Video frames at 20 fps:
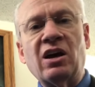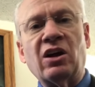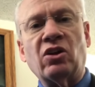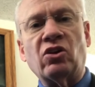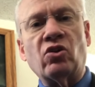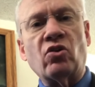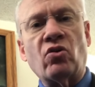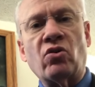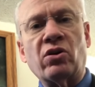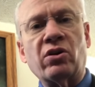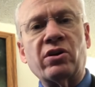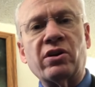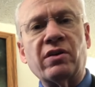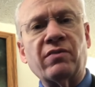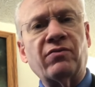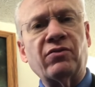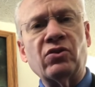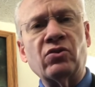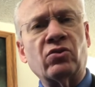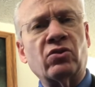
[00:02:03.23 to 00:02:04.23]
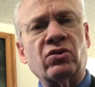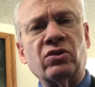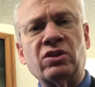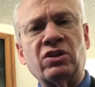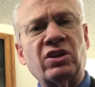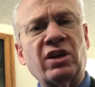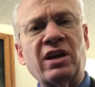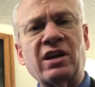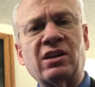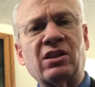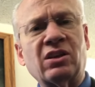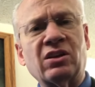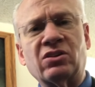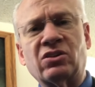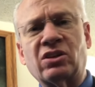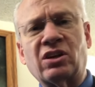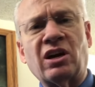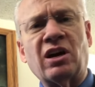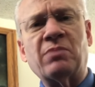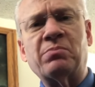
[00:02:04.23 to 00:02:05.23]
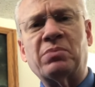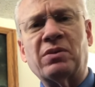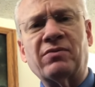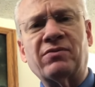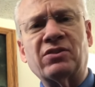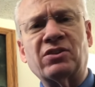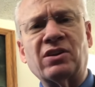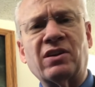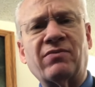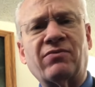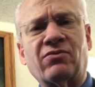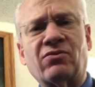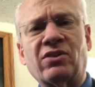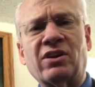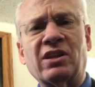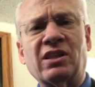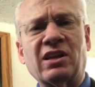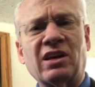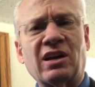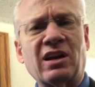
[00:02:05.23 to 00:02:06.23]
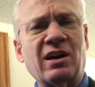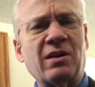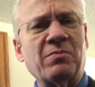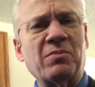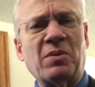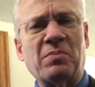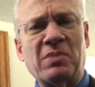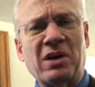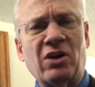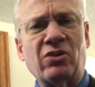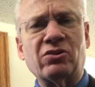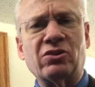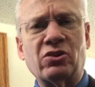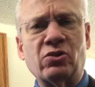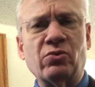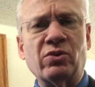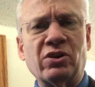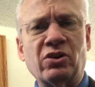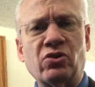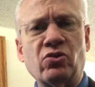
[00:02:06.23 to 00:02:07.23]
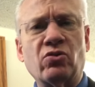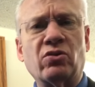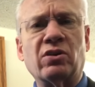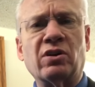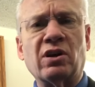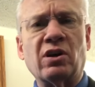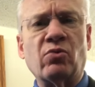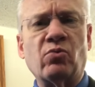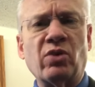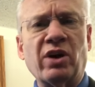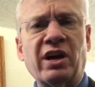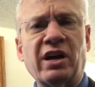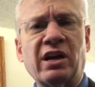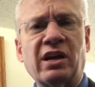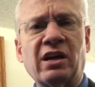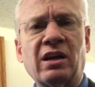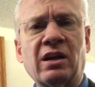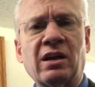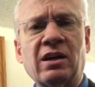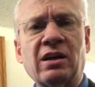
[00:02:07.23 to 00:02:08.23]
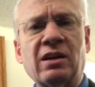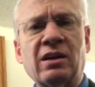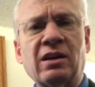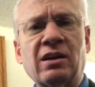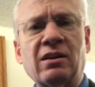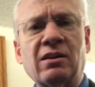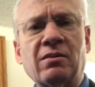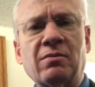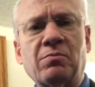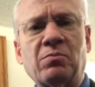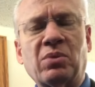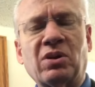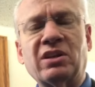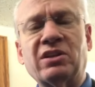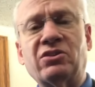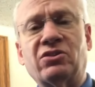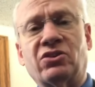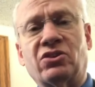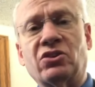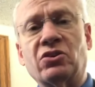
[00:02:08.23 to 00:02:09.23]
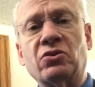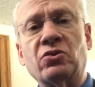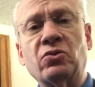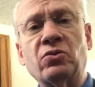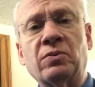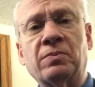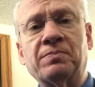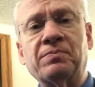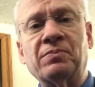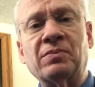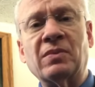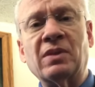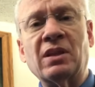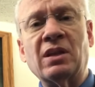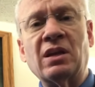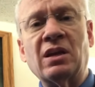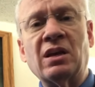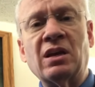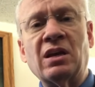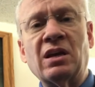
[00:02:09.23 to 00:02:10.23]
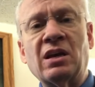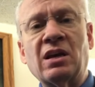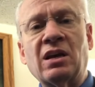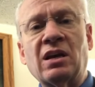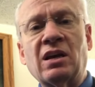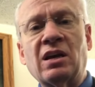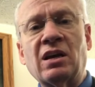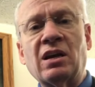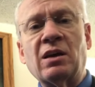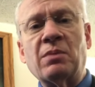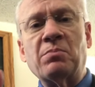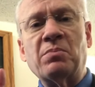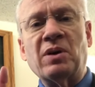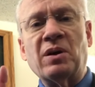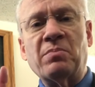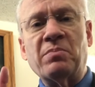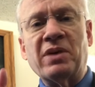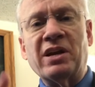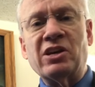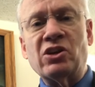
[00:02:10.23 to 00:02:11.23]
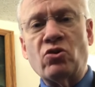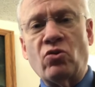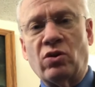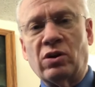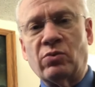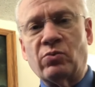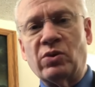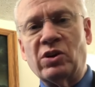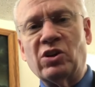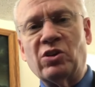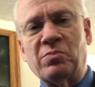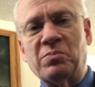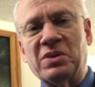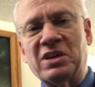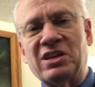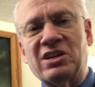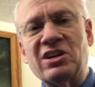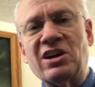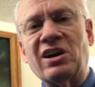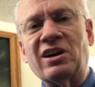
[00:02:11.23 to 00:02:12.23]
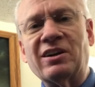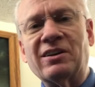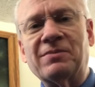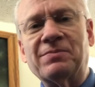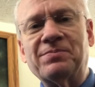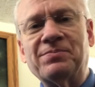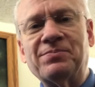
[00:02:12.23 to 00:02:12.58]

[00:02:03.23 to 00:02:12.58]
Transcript: "Lord, if you could take this cup of suffering that I'm about to endure away, please do, but may your will be done."